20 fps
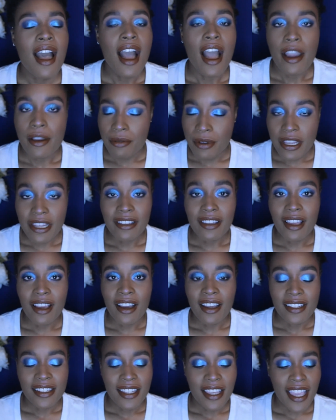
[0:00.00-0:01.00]
I read a
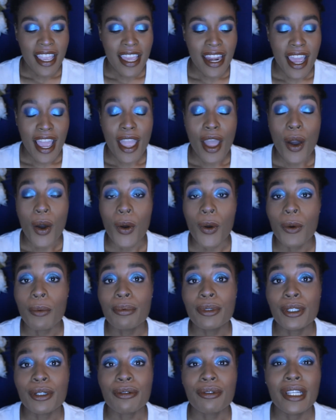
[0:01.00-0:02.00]
lot, and I
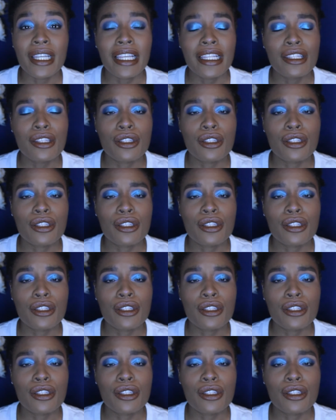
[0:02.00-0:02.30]
hope to read